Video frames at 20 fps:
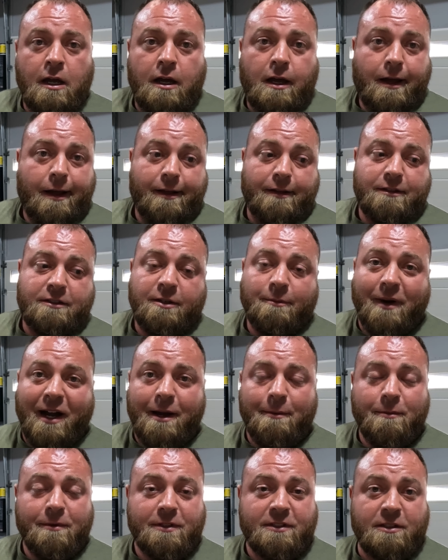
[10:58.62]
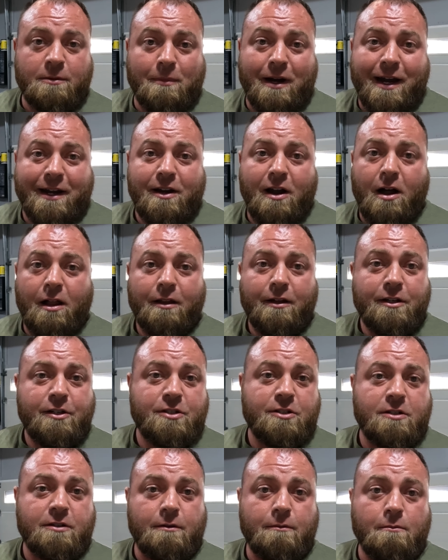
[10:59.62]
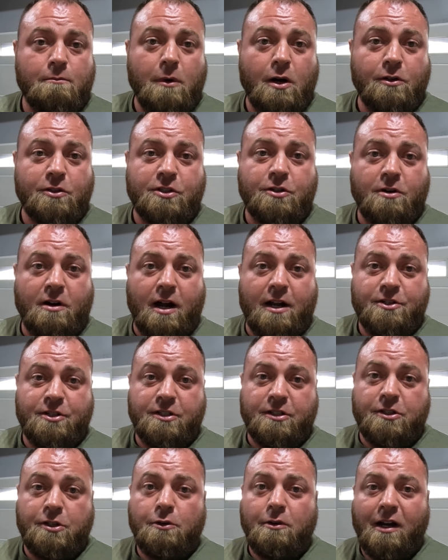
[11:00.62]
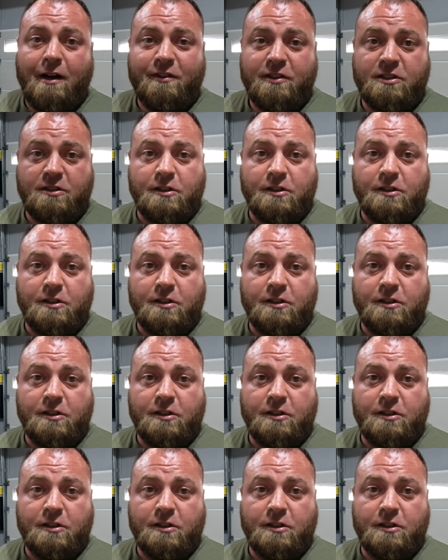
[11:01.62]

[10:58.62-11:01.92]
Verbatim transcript: Uh, to my, to my knowledge, most garages do have a